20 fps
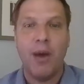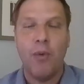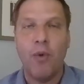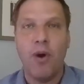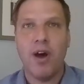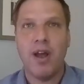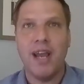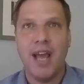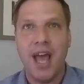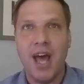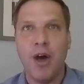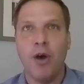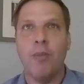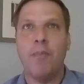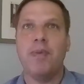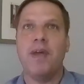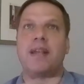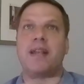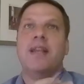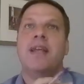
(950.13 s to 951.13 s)
I want to
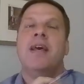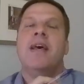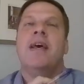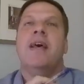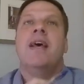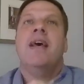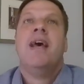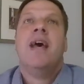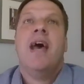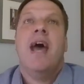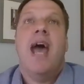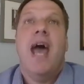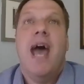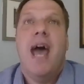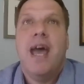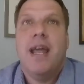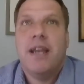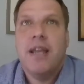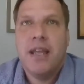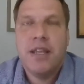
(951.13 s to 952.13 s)
help,
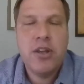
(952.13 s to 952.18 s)
and